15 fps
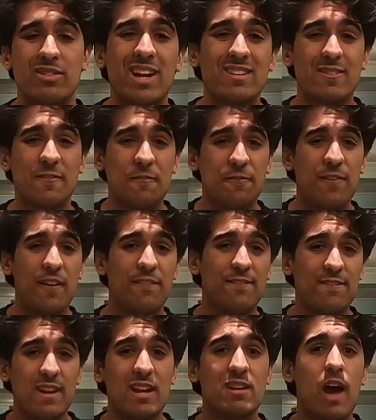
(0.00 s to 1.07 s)
That's
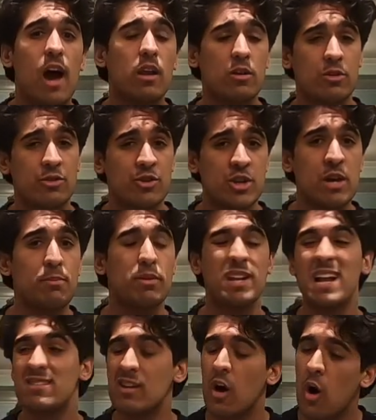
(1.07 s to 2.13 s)
$50 cheaper.
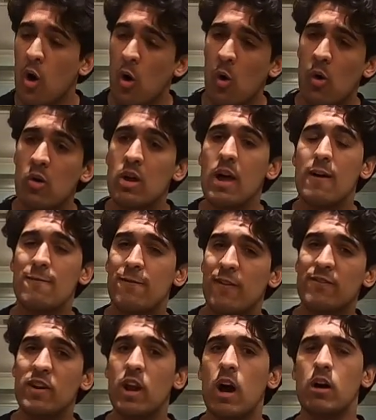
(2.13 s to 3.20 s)
That's a whole
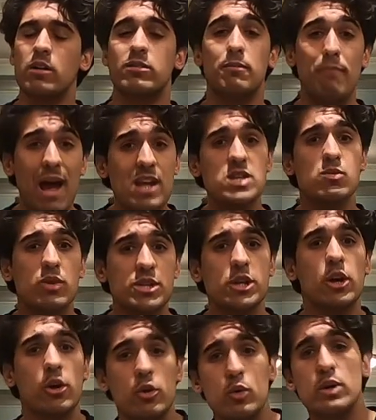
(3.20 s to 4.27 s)
$50. Imagine what
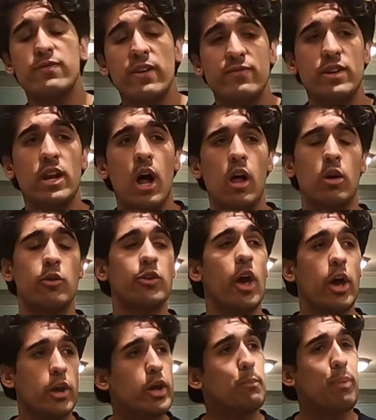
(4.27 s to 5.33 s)
you could do with $50.
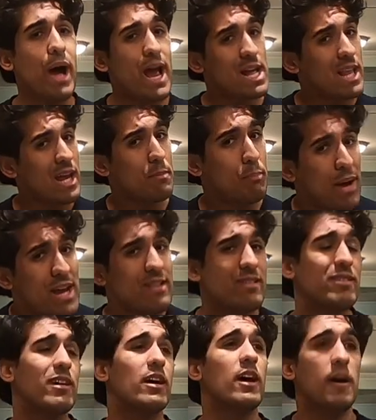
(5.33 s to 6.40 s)
You could buy a lot of
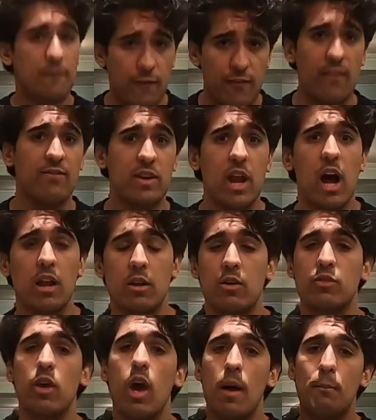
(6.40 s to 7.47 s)
pizza for
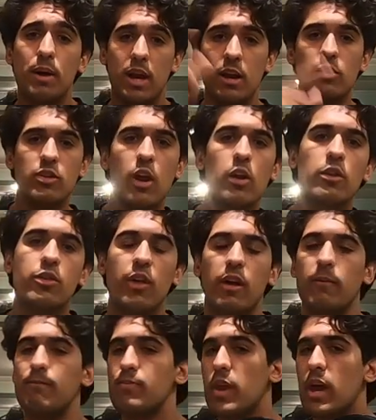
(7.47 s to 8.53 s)
$50. But here's the other thing.